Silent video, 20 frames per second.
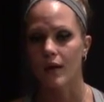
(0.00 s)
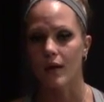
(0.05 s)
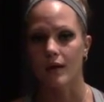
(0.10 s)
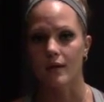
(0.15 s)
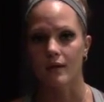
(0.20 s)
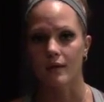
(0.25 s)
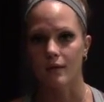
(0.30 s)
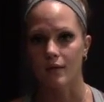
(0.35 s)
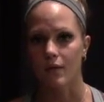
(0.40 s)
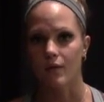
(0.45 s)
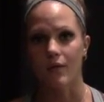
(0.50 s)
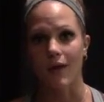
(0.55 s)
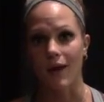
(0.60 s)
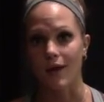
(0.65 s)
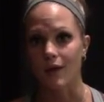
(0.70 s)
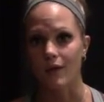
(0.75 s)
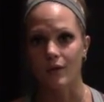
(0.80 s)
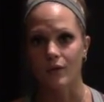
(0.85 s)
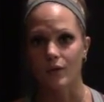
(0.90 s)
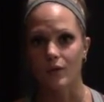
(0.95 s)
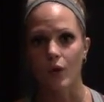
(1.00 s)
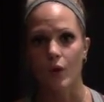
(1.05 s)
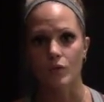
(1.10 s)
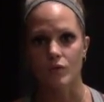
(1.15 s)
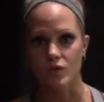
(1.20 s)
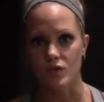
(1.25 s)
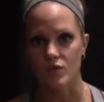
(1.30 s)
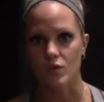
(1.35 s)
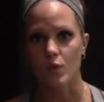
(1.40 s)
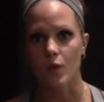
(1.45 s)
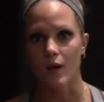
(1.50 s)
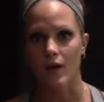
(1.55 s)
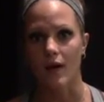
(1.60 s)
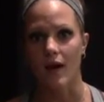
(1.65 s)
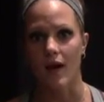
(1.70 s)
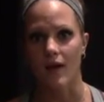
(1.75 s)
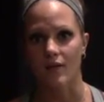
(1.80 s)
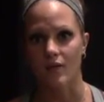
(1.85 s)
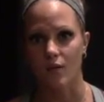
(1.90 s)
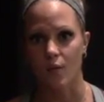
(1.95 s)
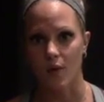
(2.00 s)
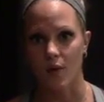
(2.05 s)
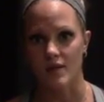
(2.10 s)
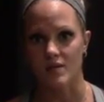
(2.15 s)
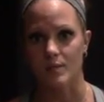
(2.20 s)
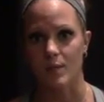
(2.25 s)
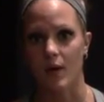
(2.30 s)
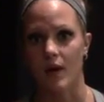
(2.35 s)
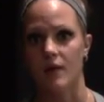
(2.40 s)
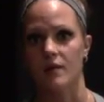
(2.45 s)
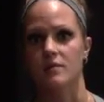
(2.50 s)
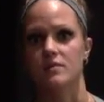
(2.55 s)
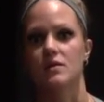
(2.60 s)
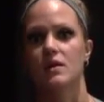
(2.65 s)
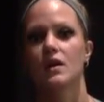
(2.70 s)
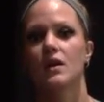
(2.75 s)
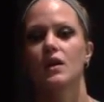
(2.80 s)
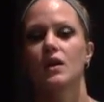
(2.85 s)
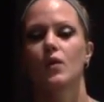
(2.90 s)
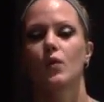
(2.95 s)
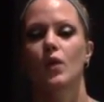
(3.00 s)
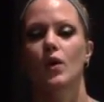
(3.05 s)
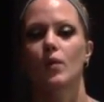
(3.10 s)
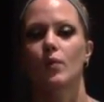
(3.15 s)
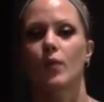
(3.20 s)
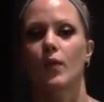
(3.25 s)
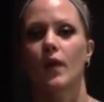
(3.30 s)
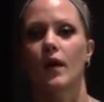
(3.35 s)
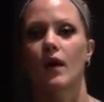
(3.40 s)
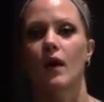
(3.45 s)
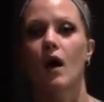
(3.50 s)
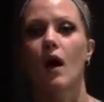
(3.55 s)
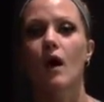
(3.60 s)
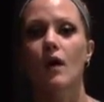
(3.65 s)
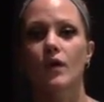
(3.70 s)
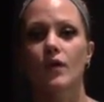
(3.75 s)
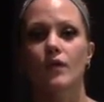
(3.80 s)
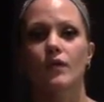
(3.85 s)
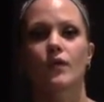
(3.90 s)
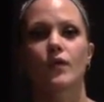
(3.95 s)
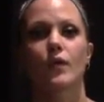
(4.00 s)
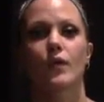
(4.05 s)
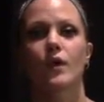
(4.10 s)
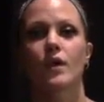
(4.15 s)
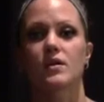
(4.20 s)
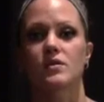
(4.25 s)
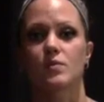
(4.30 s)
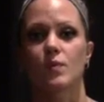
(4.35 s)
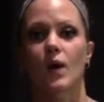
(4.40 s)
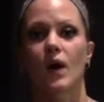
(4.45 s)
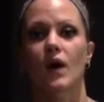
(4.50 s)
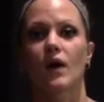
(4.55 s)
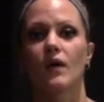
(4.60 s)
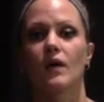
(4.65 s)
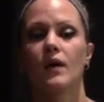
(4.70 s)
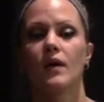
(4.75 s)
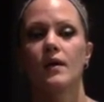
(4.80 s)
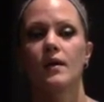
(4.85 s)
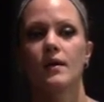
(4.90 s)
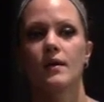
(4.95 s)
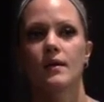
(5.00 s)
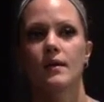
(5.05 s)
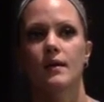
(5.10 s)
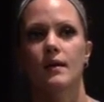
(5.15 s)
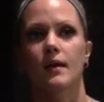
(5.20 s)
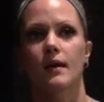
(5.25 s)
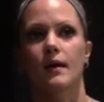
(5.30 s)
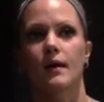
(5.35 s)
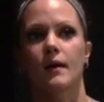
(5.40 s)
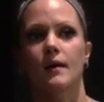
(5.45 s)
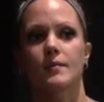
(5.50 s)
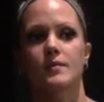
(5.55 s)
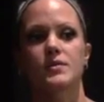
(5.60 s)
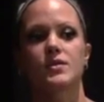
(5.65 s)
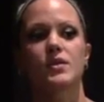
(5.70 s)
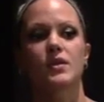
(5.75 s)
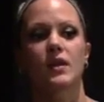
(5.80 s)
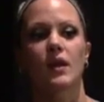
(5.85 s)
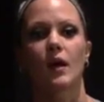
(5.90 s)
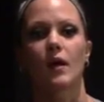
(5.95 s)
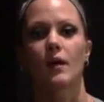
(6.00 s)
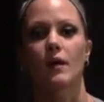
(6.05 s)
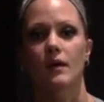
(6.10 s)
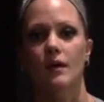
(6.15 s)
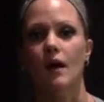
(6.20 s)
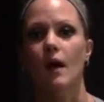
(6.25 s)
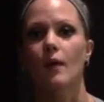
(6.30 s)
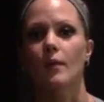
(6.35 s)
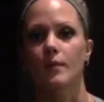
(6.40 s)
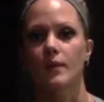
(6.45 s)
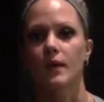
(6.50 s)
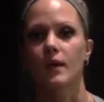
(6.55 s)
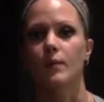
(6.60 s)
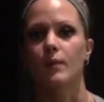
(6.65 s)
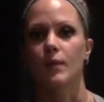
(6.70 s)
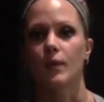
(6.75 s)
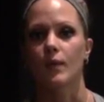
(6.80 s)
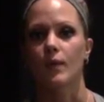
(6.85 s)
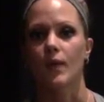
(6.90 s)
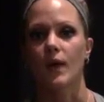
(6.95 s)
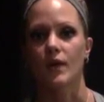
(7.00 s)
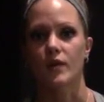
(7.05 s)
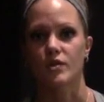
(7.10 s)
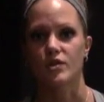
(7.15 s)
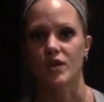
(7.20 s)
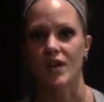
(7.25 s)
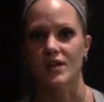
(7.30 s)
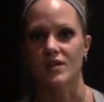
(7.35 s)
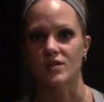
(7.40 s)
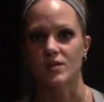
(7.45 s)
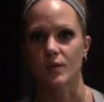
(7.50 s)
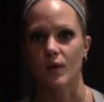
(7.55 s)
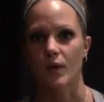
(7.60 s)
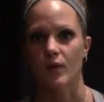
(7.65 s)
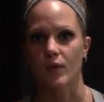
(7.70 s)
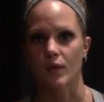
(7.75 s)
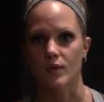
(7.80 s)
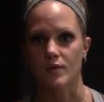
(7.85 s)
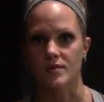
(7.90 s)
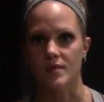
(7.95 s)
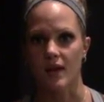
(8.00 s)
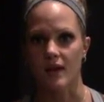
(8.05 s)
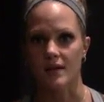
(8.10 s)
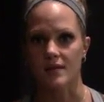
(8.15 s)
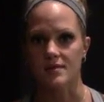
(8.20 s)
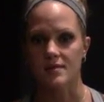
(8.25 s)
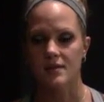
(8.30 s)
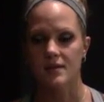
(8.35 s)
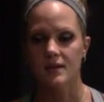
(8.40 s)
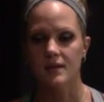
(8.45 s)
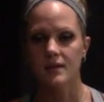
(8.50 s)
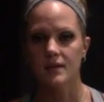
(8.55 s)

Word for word: And you're right, you don't just want to have Quest bars. You want to bring other food as well to help keep you energized throughout those days.